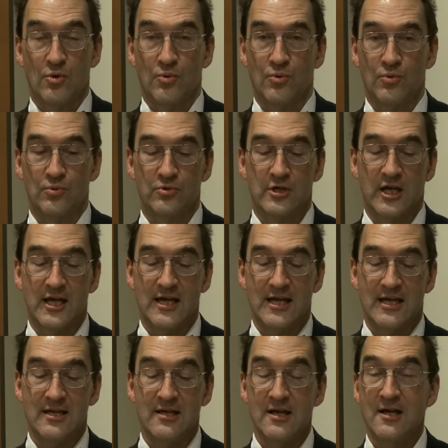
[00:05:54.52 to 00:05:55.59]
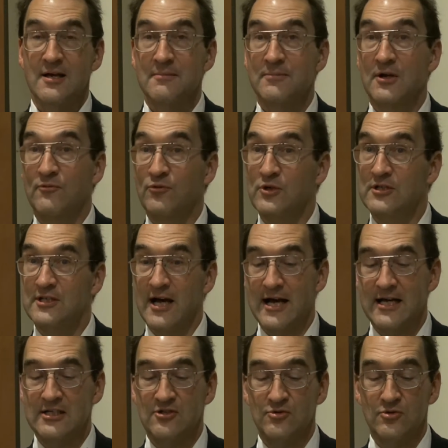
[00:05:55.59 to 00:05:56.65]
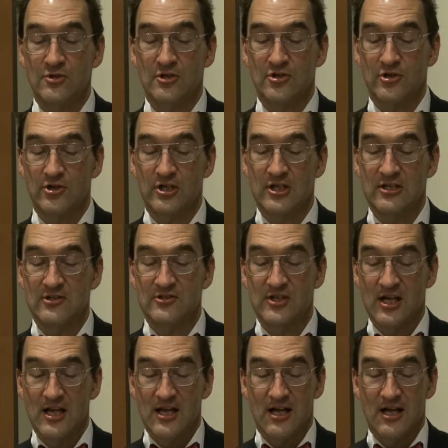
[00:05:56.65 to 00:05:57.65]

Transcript: Okay, but if we die due to turkeys,